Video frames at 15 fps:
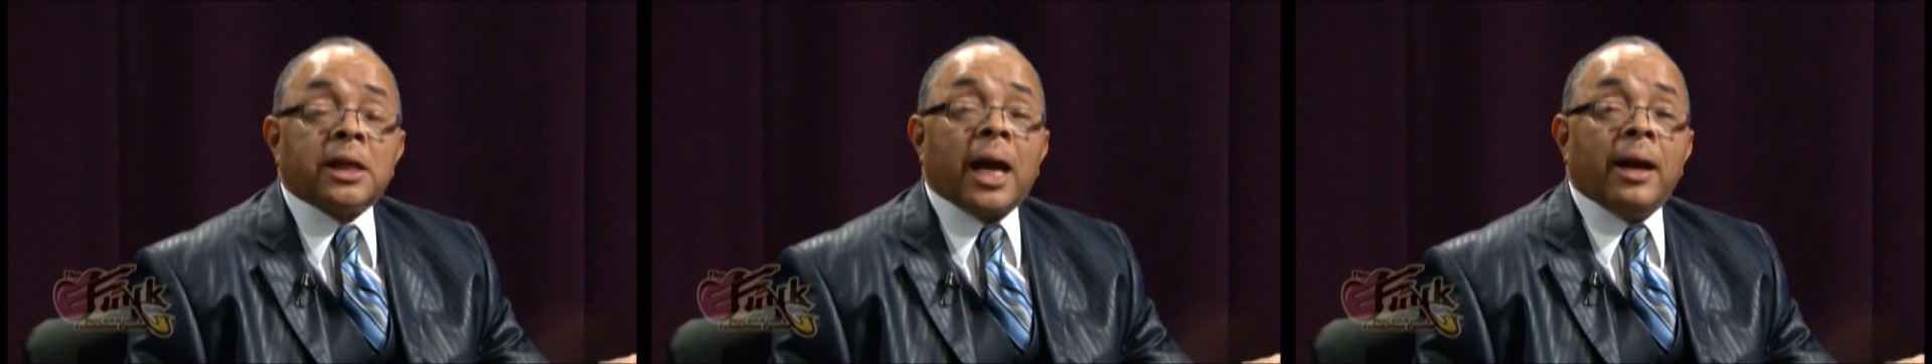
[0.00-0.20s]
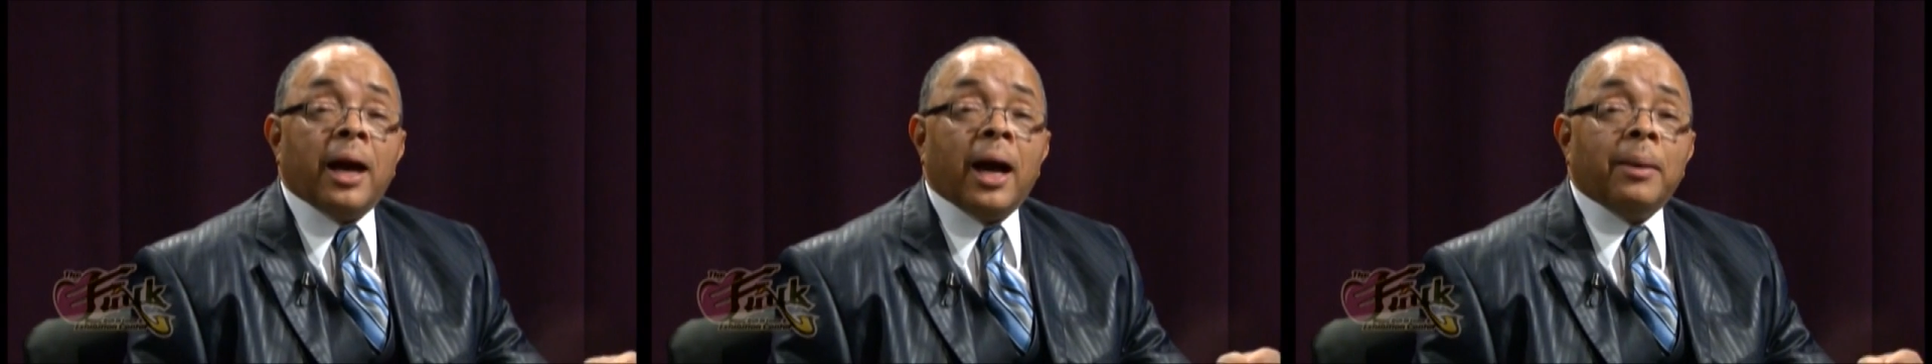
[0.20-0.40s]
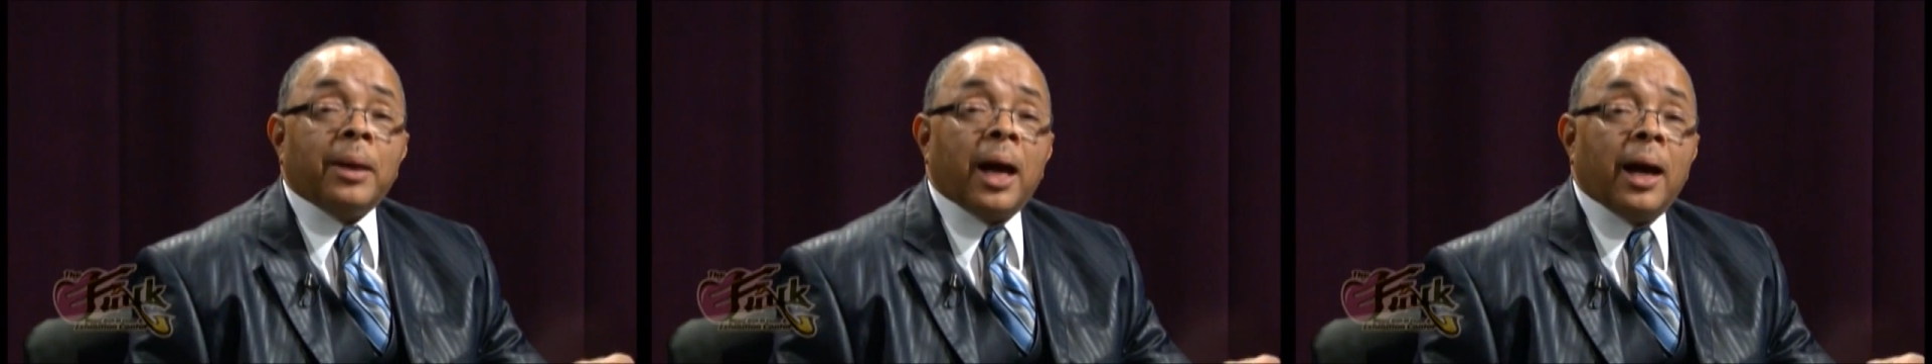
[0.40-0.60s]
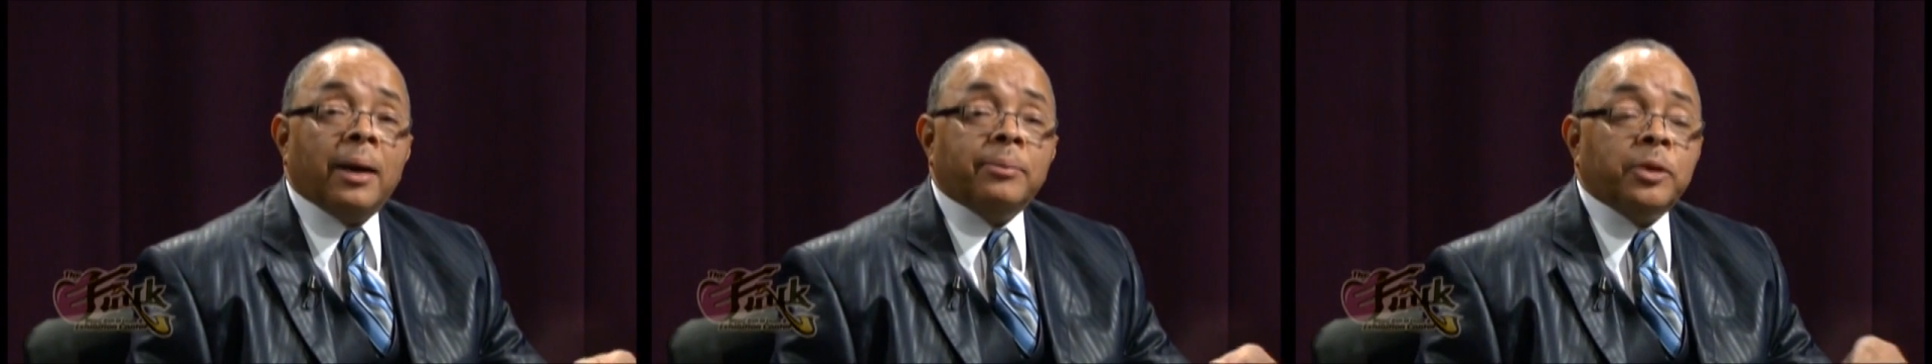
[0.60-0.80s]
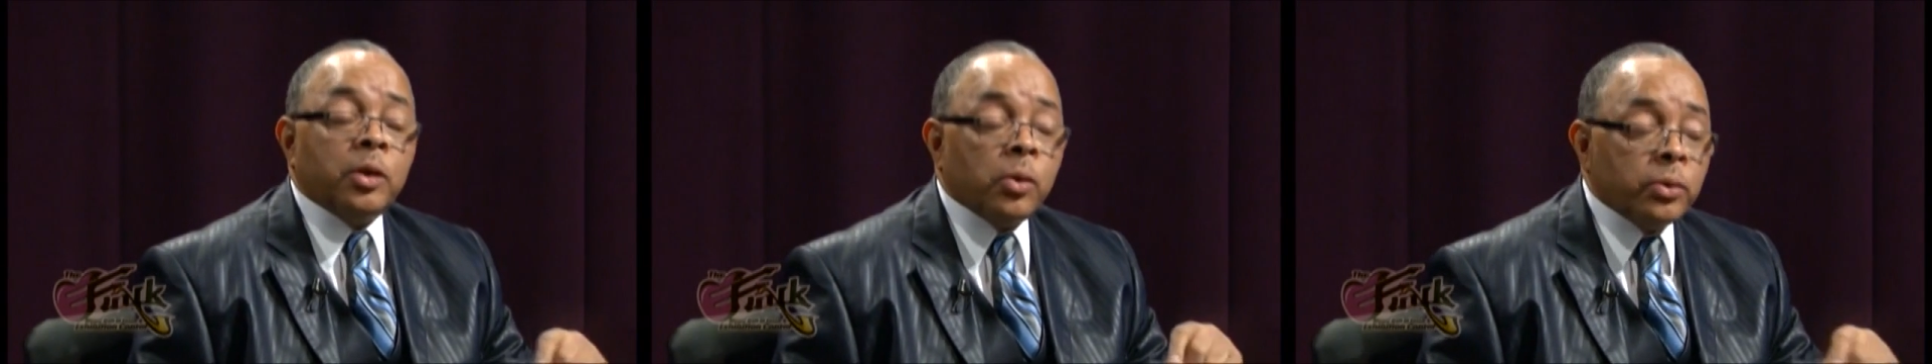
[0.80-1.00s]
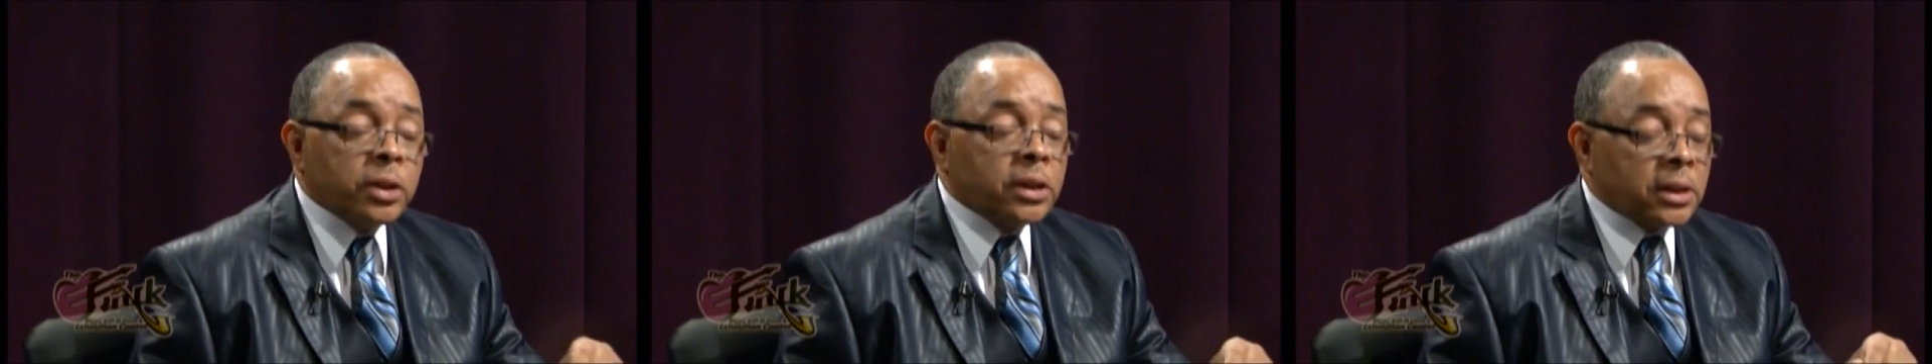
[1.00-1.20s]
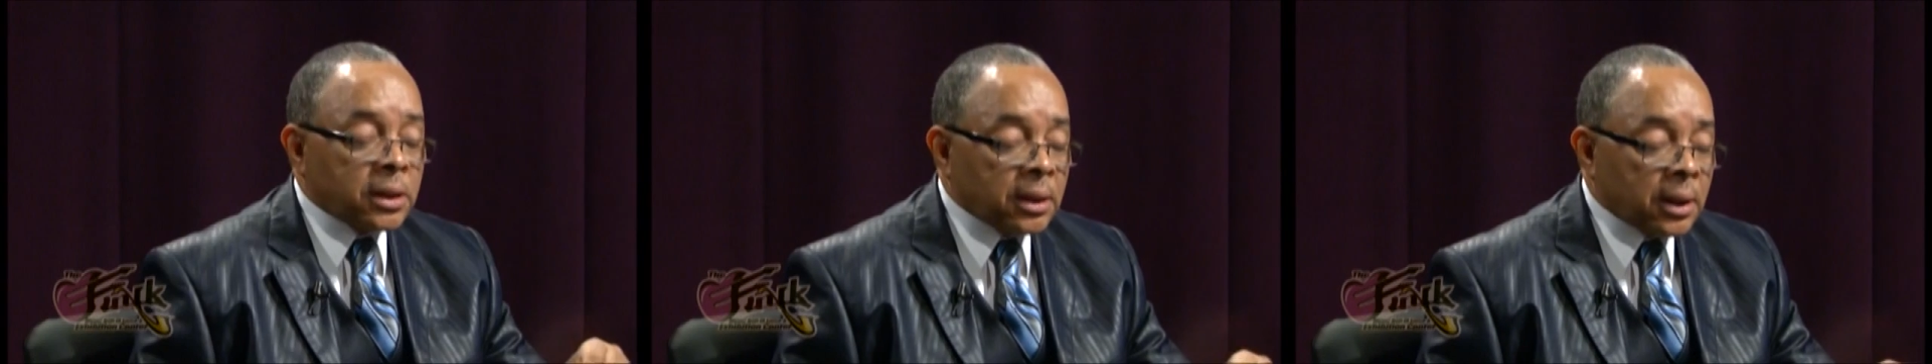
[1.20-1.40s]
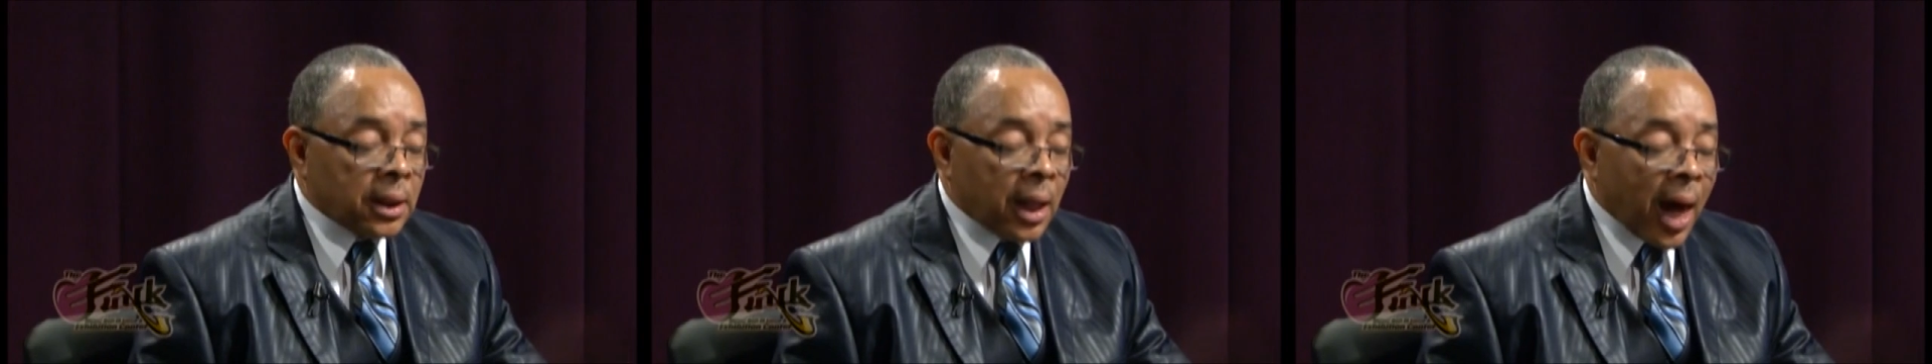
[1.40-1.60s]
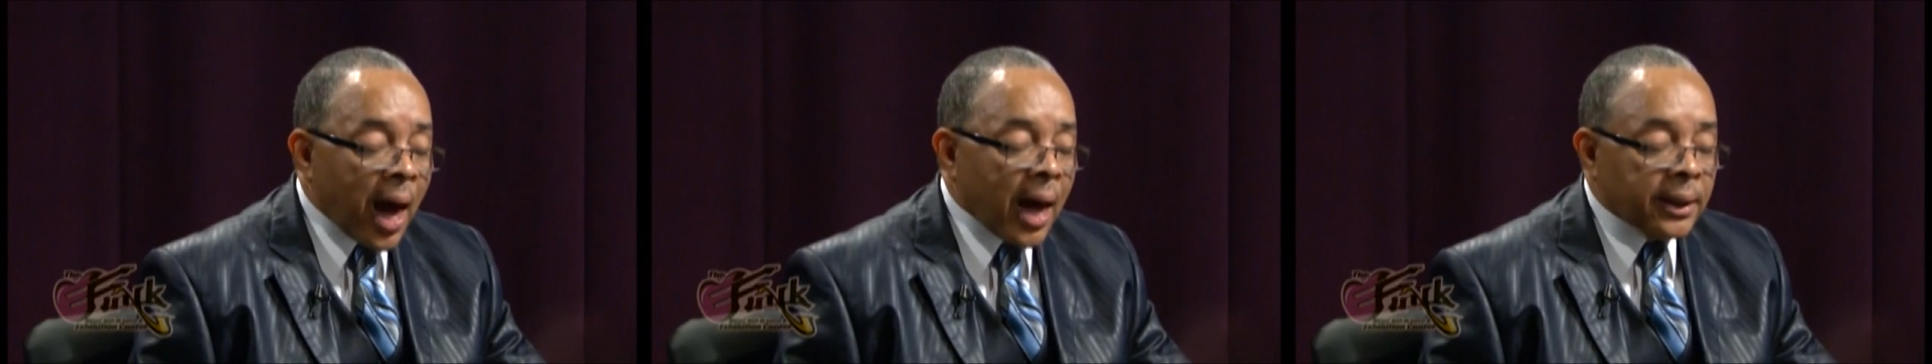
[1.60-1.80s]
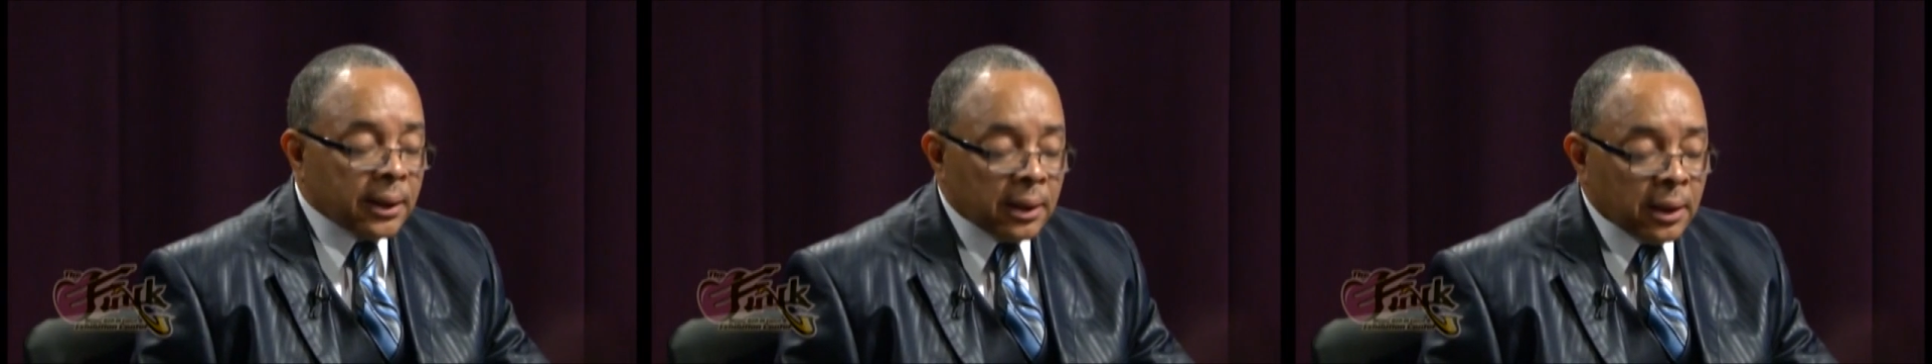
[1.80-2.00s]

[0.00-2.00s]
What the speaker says: I'm noticing a lot